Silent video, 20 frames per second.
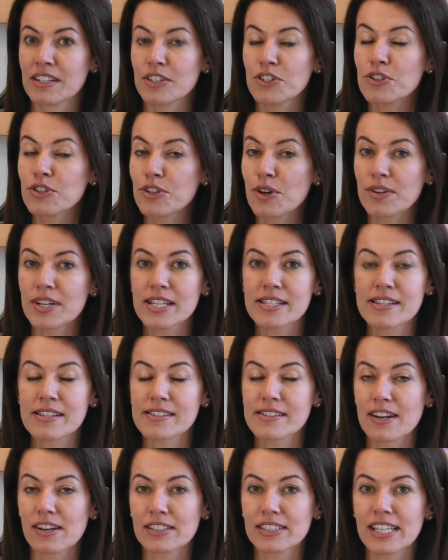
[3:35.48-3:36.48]
You don't
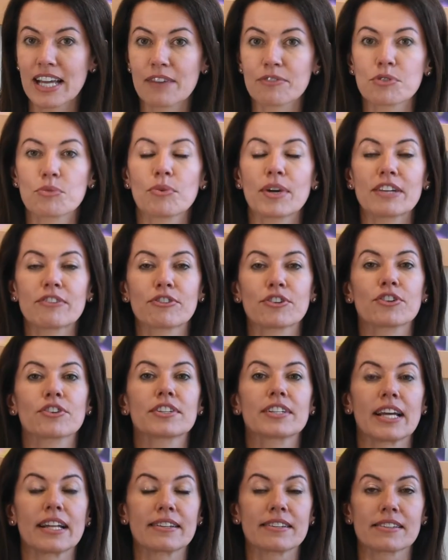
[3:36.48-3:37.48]
necessarily have to wait for your
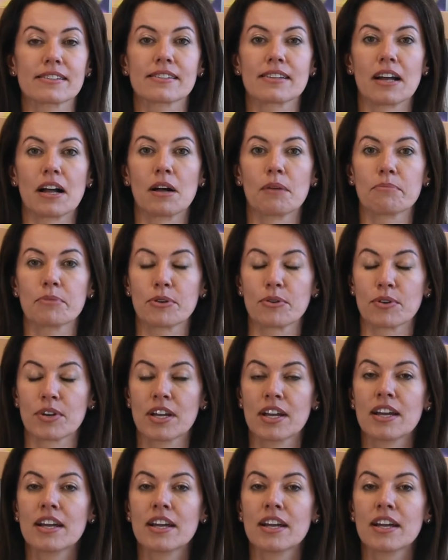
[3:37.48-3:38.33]
dentist to help you.